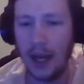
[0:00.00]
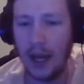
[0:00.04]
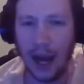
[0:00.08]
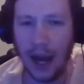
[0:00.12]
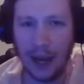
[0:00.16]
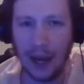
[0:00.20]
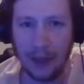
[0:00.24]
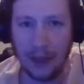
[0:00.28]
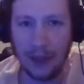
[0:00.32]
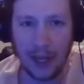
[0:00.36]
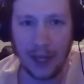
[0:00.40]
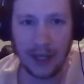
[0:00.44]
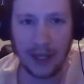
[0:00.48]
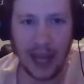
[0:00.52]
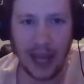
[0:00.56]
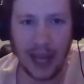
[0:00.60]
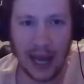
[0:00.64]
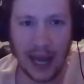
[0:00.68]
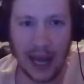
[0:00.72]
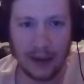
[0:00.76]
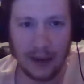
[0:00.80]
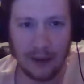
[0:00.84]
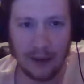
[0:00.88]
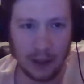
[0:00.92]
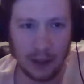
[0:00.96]
I think
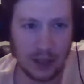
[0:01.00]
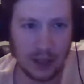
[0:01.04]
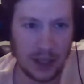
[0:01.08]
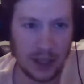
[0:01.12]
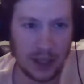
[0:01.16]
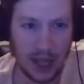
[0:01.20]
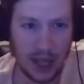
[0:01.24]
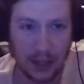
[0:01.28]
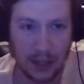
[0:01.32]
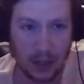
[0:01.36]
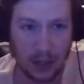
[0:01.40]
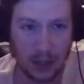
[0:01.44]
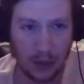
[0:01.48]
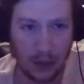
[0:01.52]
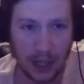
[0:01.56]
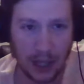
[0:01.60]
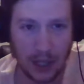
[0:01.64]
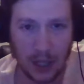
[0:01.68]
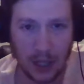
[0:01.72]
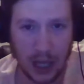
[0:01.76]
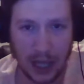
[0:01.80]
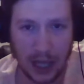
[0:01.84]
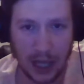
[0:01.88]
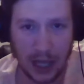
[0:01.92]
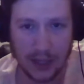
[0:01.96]
that Lindsay has a great
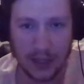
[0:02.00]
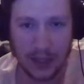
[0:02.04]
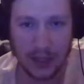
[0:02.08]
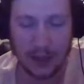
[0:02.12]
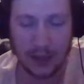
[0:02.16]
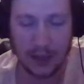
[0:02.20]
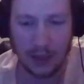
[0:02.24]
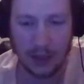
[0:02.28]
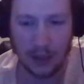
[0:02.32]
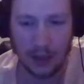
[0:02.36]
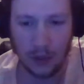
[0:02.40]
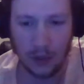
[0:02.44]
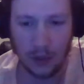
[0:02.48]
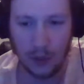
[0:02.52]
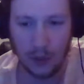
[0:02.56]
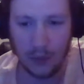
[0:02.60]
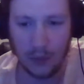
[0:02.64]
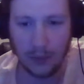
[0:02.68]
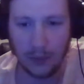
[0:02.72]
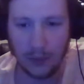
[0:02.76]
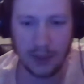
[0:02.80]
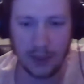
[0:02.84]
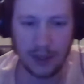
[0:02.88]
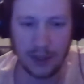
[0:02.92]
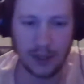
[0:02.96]
chance to
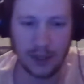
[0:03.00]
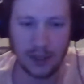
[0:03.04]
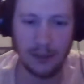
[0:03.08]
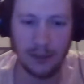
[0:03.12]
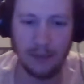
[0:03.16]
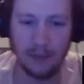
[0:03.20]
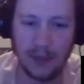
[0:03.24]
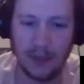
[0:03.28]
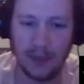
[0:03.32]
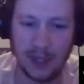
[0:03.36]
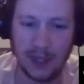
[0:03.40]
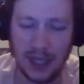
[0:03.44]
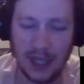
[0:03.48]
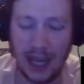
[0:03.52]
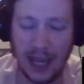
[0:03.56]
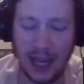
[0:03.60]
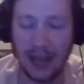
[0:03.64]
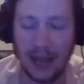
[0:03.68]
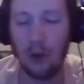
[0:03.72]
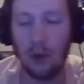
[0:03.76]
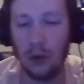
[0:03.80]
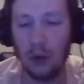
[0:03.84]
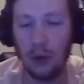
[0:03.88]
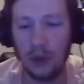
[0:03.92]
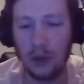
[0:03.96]
take
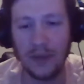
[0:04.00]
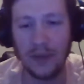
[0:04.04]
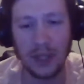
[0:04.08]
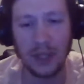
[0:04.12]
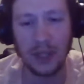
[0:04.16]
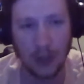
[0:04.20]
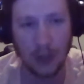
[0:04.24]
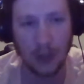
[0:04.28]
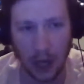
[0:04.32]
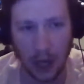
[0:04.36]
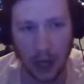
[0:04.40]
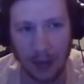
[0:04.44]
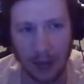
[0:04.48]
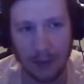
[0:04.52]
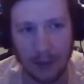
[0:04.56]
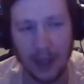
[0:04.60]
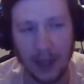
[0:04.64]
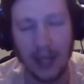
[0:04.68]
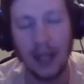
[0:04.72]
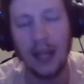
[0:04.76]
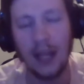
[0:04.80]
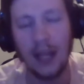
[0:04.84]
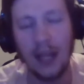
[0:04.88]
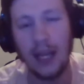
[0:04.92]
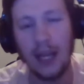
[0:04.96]
hold of this job.
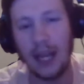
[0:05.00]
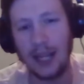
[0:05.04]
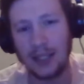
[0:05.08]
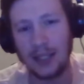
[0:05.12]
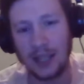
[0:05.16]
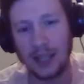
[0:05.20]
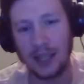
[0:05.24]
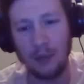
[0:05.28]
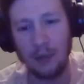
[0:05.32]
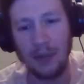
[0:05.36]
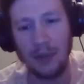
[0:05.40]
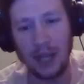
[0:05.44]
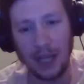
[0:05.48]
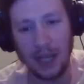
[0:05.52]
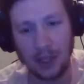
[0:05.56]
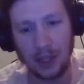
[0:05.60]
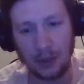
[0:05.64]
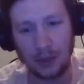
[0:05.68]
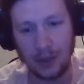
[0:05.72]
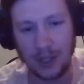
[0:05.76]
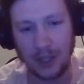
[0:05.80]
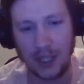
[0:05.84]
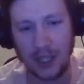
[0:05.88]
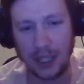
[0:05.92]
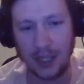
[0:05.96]
It's going to be
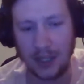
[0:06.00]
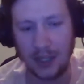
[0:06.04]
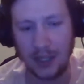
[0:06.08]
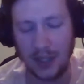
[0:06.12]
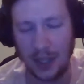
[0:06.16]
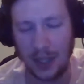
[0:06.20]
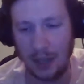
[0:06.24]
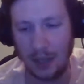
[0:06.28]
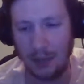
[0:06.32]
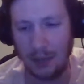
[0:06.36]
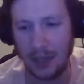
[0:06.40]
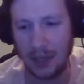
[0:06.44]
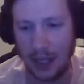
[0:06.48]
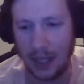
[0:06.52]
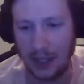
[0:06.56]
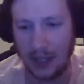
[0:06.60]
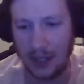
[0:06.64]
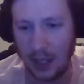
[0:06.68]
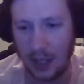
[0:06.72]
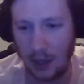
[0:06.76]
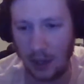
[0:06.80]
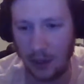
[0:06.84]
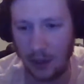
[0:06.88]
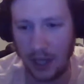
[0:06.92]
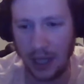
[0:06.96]
interesting to see because,
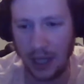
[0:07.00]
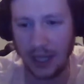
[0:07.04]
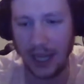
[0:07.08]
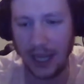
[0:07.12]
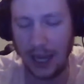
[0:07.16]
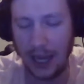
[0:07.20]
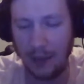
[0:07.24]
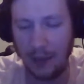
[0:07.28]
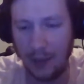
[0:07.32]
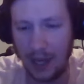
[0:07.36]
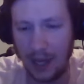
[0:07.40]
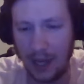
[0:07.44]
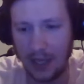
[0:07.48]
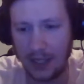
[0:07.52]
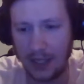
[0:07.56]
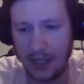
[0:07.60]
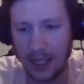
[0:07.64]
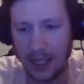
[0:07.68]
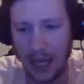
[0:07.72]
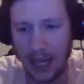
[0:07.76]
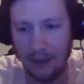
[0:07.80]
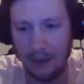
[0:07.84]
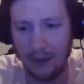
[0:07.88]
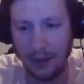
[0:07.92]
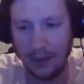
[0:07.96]
he came in as
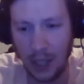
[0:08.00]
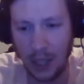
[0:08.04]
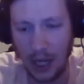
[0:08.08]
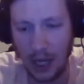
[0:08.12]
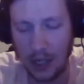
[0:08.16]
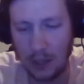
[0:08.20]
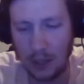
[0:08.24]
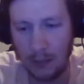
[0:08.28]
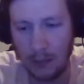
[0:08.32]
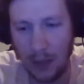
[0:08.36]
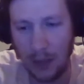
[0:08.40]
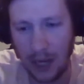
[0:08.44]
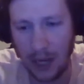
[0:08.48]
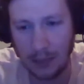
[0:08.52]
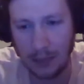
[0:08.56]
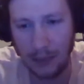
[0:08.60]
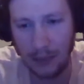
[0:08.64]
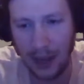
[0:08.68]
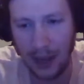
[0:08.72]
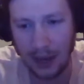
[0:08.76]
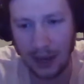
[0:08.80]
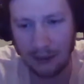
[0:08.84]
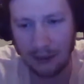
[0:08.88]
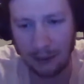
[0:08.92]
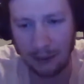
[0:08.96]
kind of a change of pace
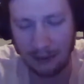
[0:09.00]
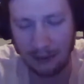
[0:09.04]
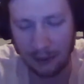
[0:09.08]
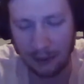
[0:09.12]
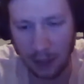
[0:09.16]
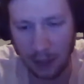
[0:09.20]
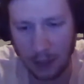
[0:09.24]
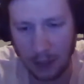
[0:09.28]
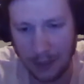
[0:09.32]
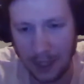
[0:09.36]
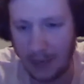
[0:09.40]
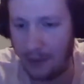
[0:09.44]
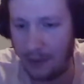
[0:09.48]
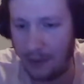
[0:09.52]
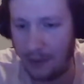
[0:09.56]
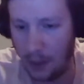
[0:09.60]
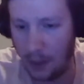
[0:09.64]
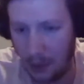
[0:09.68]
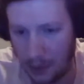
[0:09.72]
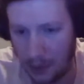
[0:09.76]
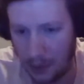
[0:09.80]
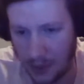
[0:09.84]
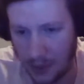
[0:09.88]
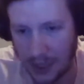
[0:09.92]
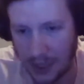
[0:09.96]
back from Freeman, even though
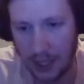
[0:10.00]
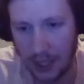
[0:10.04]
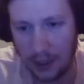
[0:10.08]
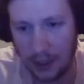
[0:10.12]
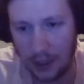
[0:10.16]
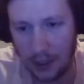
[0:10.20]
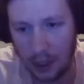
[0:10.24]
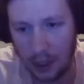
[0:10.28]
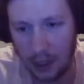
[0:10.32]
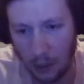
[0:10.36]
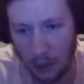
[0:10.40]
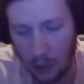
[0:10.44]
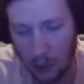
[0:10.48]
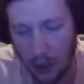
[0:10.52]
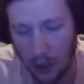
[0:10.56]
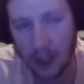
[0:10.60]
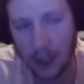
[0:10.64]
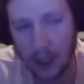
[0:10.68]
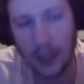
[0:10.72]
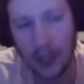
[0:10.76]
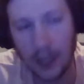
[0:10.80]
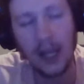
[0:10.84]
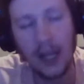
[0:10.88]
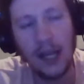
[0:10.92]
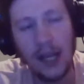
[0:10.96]
he was getting a lot of
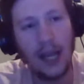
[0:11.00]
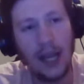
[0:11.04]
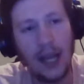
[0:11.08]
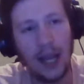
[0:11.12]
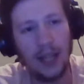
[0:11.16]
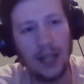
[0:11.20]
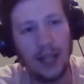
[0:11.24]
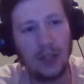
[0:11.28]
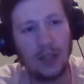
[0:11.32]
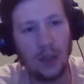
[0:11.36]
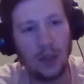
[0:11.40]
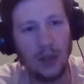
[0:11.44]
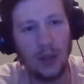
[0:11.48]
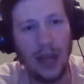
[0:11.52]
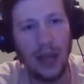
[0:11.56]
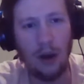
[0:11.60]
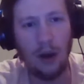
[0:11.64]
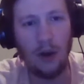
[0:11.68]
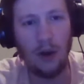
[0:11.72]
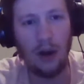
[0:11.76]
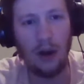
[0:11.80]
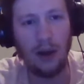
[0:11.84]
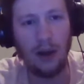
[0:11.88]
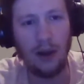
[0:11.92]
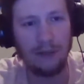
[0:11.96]
work. And so now
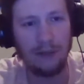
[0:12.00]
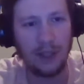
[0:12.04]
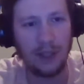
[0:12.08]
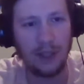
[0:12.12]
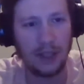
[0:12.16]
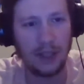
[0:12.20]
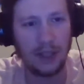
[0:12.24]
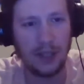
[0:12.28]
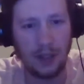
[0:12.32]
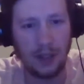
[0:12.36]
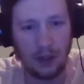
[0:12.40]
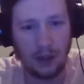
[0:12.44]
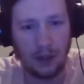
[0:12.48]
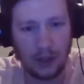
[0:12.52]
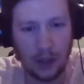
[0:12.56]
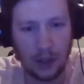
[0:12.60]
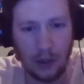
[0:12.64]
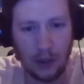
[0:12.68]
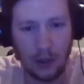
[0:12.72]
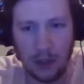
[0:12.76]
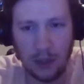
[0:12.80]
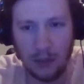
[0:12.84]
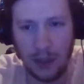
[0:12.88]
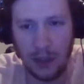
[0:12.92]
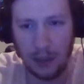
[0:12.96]
offenses are
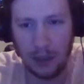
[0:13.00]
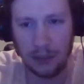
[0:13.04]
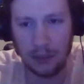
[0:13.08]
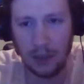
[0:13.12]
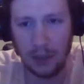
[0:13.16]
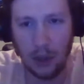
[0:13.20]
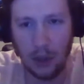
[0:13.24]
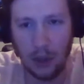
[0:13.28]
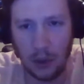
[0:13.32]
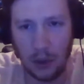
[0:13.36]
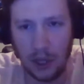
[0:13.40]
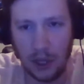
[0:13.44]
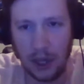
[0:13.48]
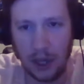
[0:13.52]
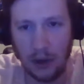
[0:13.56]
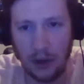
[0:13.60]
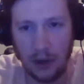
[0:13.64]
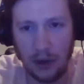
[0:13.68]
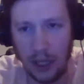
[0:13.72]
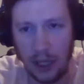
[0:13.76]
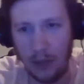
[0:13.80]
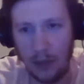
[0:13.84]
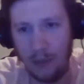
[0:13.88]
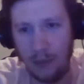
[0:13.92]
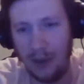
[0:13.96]
going to be able to hone in on
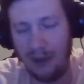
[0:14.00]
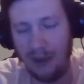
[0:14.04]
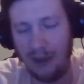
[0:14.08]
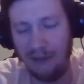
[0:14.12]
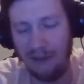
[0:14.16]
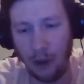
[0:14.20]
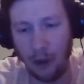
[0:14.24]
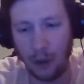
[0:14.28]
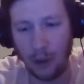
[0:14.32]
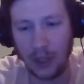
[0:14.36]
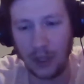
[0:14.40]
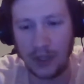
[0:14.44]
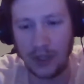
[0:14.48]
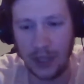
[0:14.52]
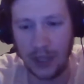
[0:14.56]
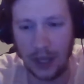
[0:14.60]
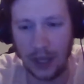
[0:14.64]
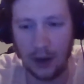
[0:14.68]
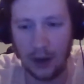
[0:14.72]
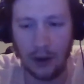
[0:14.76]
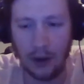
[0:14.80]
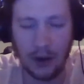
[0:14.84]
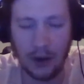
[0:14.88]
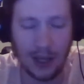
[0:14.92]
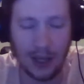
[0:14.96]
him and focus
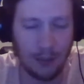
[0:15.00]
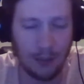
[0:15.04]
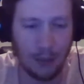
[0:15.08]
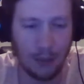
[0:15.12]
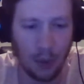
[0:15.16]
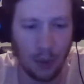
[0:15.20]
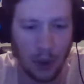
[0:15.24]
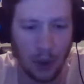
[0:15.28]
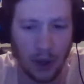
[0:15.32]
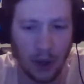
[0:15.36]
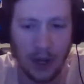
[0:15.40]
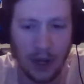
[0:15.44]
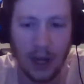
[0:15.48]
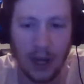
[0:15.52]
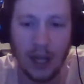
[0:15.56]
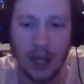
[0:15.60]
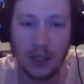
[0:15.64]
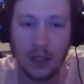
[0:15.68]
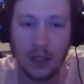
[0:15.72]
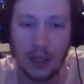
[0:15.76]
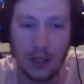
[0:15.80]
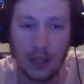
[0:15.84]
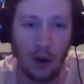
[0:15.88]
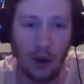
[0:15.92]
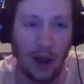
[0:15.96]
in on him more.
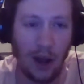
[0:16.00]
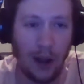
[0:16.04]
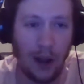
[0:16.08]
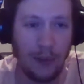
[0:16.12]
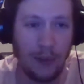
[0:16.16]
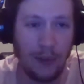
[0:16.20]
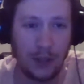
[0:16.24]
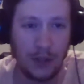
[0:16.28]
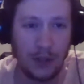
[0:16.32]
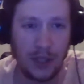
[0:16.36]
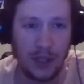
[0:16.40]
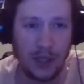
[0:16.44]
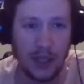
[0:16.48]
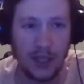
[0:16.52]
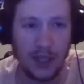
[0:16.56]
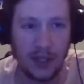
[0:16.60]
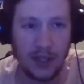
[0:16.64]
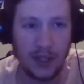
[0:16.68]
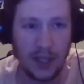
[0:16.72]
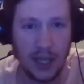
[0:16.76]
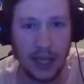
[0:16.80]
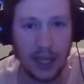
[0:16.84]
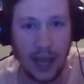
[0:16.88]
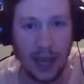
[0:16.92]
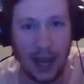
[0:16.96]
So I'm interested to
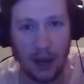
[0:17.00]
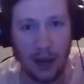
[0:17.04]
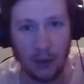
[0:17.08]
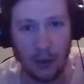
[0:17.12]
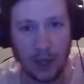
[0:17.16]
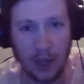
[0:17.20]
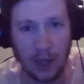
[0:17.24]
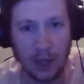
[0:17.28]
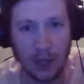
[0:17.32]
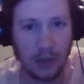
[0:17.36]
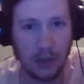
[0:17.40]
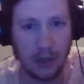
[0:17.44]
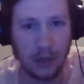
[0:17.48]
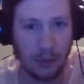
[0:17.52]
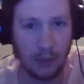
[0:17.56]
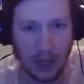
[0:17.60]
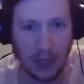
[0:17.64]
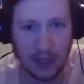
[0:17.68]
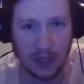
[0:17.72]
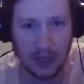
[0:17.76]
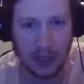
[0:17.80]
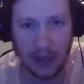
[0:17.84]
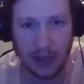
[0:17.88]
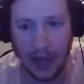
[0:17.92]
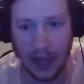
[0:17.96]
see how he
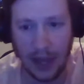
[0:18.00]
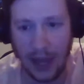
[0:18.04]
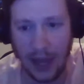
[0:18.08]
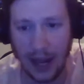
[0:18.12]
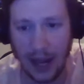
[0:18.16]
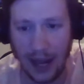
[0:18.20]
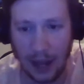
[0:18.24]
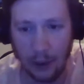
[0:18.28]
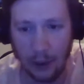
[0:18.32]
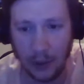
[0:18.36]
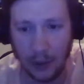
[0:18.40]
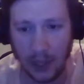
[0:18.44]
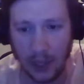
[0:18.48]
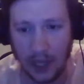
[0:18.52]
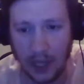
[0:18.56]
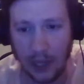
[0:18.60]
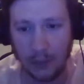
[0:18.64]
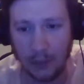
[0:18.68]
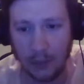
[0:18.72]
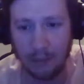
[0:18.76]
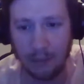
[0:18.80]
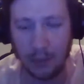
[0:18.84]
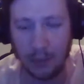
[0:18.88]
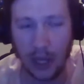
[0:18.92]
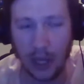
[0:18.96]
responds to that, how he
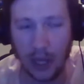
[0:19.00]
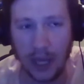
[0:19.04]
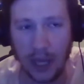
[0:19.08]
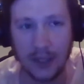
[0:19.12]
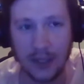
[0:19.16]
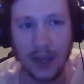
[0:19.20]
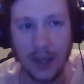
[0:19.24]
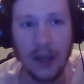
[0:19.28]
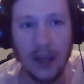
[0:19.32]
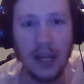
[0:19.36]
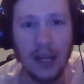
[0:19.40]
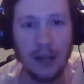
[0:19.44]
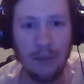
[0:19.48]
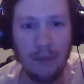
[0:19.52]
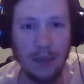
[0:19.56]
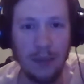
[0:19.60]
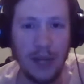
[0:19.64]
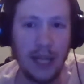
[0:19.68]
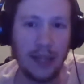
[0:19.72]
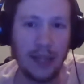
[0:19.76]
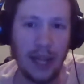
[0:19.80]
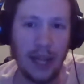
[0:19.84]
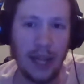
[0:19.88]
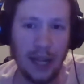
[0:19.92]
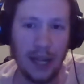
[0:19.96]
plays
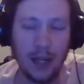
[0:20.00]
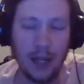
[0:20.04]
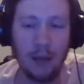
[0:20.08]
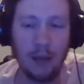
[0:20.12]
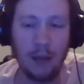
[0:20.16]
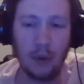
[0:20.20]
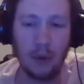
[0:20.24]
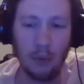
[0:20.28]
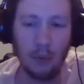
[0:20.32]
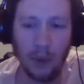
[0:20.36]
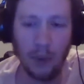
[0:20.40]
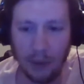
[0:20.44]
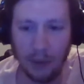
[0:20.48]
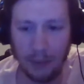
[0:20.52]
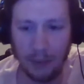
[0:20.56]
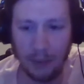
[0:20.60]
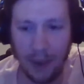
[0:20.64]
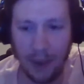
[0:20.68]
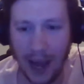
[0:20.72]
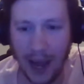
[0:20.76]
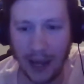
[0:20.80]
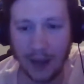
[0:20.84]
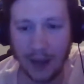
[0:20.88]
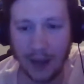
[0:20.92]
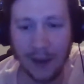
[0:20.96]
being that number one
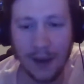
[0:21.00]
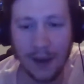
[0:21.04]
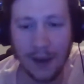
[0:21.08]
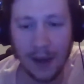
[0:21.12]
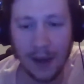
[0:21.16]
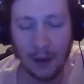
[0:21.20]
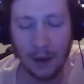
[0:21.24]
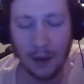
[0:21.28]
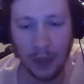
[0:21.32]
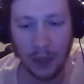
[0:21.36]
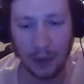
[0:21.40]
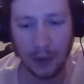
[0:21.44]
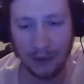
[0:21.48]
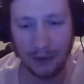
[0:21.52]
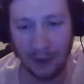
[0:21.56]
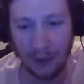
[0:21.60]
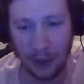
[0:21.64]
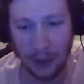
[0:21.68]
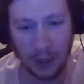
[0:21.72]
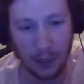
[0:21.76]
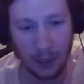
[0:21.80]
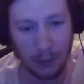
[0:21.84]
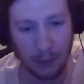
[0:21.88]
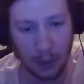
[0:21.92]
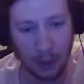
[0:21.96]
back. We know
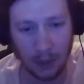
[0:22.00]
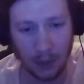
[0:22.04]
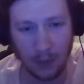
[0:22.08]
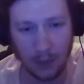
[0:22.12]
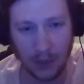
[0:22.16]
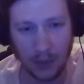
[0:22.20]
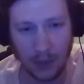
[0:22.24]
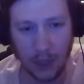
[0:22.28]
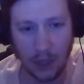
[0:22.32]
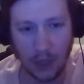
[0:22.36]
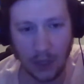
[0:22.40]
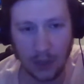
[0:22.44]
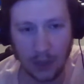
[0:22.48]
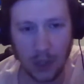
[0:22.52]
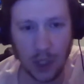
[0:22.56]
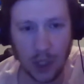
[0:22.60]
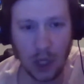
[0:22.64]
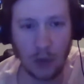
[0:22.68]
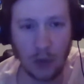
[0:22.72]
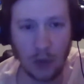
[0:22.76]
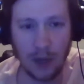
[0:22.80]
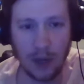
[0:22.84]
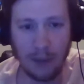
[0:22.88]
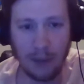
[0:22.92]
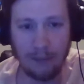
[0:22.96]
Devontae Booker was also
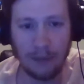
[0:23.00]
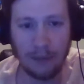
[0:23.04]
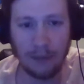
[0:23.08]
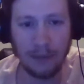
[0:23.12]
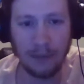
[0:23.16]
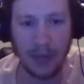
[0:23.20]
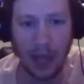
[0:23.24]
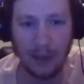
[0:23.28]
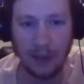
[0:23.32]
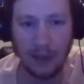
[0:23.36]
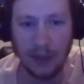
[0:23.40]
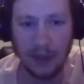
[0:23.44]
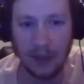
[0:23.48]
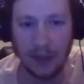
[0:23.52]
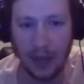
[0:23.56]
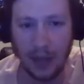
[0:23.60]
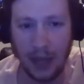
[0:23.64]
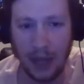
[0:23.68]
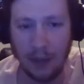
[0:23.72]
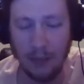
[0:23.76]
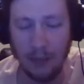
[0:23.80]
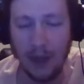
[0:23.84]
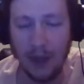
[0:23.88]
showing up from time to time